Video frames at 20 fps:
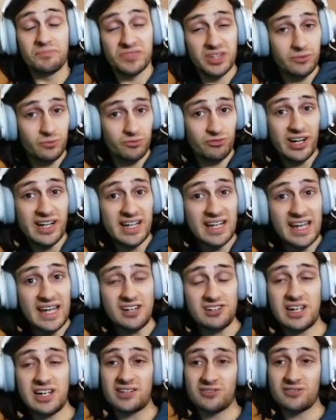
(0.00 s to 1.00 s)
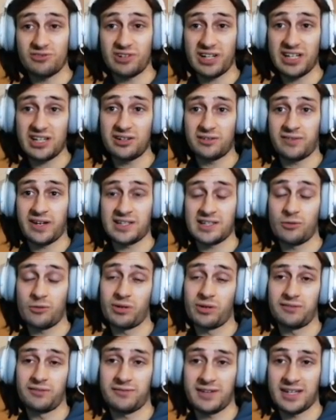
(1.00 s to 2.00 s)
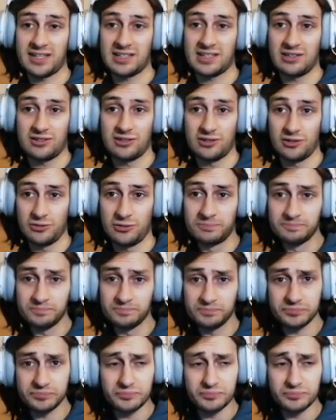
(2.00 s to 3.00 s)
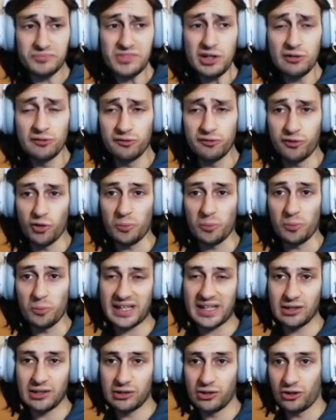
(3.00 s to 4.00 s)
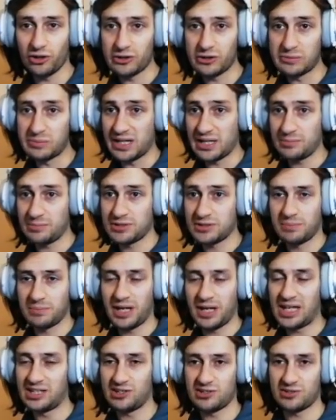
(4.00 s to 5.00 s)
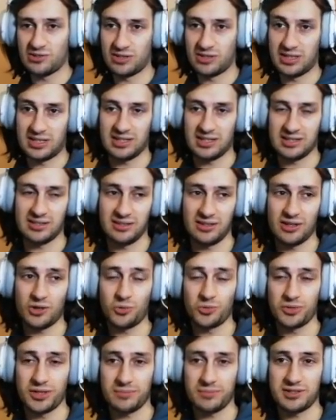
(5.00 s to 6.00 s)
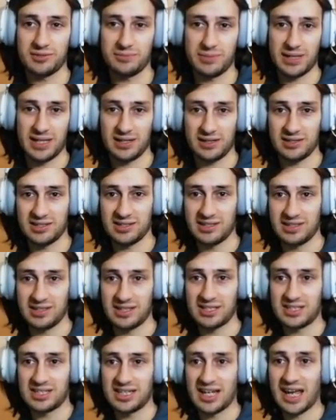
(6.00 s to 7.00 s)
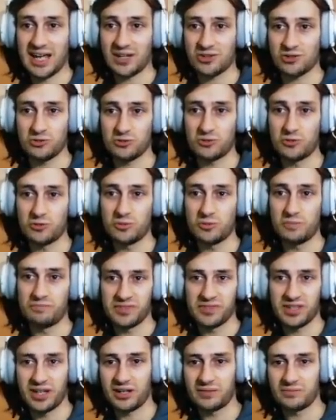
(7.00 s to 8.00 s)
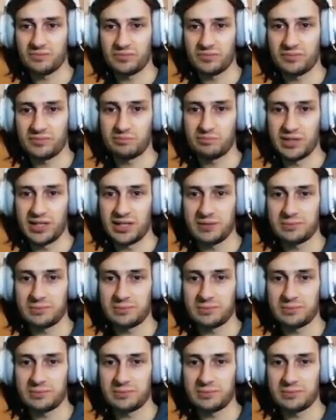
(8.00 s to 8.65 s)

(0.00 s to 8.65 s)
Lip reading: Reki actually had a really good Vatti 1 and Vatti 2 for being non-manipped, but it just doesn't hold up to the actual manip.